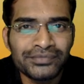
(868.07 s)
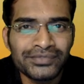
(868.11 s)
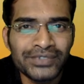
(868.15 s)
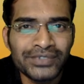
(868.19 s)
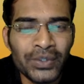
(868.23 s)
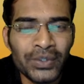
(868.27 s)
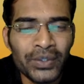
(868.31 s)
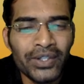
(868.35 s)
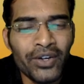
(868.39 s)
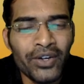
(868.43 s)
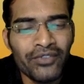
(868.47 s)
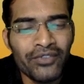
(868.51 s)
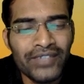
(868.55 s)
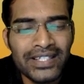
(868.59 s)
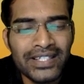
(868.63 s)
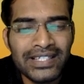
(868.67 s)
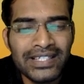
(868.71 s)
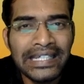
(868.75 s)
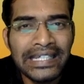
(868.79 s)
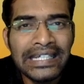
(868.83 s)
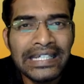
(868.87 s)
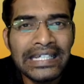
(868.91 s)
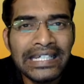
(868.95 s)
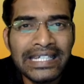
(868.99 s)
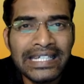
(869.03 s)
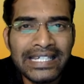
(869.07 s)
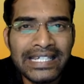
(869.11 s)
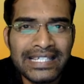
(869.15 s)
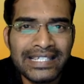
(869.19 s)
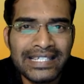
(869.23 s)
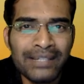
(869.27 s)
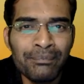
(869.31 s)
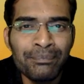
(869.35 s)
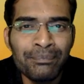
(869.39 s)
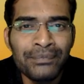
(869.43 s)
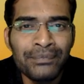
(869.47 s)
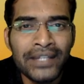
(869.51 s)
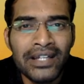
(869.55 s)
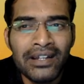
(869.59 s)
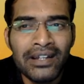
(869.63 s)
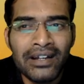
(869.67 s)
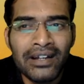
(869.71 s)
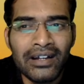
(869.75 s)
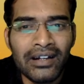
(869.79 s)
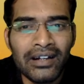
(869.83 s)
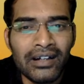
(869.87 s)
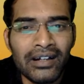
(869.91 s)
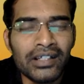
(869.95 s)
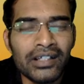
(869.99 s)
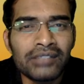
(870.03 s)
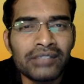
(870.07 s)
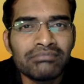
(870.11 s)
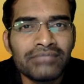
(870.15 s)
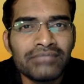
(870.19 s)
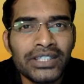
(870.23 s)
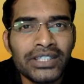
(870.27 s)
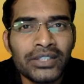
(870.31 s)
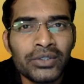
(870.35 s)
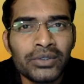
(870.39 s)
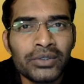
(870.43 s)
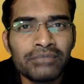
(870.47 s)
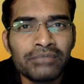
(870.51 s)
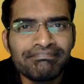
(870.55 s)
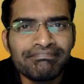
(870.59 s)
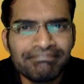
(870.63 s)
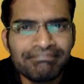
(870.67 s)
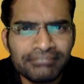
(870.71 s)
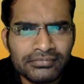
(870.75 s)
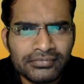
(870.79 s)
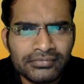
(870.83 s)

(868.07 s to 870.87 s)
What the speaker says: Okay, obviously it needs some uh, you know